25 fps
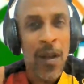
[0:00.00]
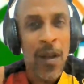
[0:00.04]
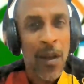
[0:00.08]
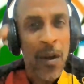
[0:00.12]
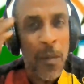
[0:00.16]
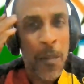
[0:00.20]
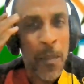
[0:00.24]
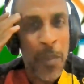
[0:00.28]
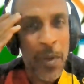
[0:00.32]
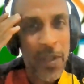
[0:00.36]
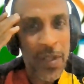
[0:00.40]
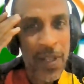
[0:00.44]

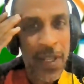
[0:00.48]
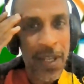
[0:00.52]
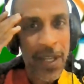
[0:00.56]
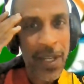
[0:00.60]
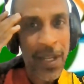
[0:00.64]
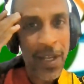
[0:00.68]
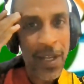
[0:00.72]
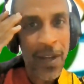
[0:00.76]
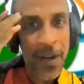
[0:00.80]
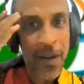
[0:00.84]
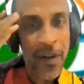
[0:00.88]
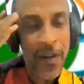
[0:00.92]
But
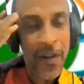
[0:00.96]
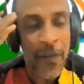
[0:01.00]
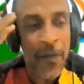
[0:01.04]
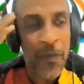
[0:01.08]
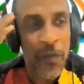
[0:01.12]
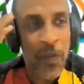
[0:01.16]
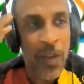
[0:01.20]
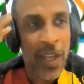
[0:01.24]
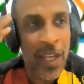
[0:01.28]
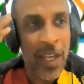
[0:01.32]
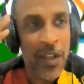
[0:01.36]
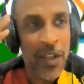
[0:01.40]

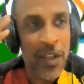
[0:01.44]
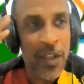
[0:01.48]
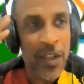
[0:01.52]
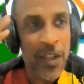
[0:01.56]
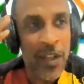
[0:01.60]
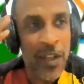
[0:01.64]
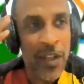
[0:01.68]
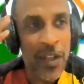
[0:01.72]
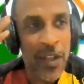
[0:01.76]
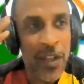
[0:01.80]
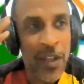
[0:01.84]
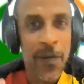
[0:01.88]
in
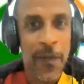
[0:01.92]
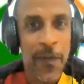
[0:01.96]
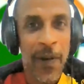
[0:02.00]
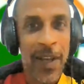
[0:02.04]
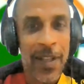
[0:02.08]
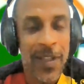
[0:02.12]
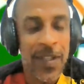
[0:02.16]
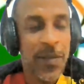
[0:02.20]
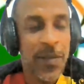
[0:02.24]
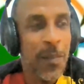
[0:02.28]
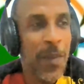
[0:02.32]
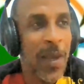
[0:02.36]
current
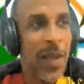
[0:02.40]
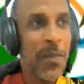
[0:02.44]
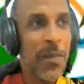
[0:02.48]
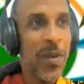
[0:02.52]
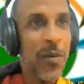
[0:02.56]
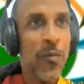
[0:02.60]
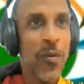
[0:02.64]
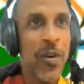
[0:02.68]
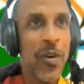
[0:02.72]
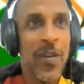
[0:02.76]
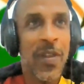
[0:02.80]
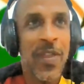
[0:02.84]
events,
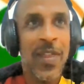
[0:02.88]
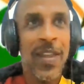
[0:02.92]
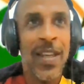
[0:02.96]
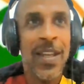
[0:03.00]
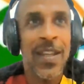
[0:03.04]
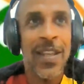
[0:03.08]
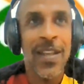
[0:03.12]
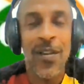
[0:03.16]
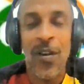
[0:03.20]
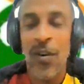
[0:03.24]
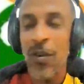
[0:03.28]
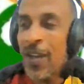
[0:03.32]
maybe we're
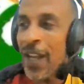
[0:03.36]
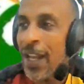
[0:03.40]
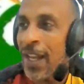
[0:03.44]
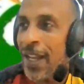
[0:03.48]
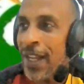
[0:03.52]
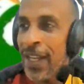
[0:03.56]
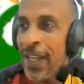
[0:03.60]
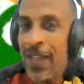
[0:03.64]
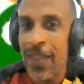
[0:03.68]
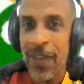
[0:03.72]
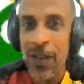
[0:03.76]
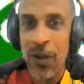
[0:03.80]
thinking, okay,
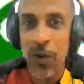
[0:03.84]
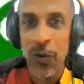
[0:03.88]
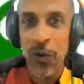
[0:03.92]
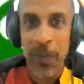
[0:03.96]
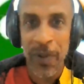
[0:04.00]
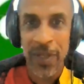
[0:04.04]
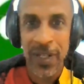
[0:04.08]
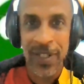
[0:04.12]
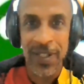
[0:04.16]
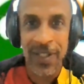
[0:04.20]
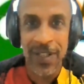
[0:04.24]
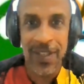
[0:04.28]

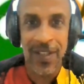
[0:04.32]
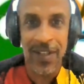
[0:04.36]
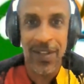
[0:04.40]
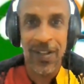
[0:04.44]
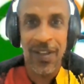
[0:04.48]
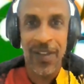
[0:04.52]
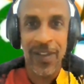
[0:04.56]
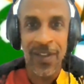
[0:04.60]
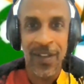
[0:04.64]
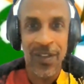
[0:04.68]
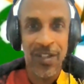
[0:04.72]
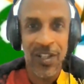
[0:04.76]
Ethiopians,
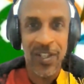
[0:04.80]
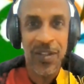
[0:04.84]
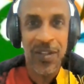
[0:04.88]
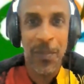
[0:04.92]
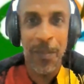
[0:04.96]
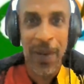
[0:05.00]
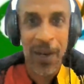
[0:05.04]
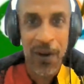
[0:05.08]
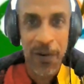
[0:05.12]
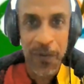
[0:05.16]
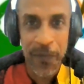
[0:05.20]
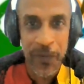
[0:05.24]
they're just
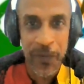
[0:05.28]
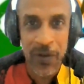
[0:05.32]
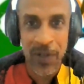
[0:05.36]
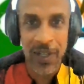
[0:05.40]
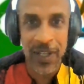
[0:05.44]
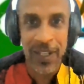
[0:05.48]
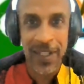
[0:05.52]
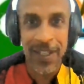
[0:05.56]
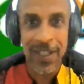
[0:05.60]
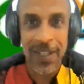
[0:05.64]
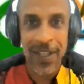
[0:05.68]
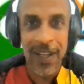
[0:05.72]

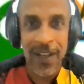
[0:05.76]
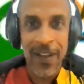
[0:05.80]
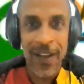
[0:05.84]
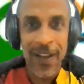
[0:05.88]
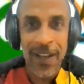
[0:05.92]
barefoot.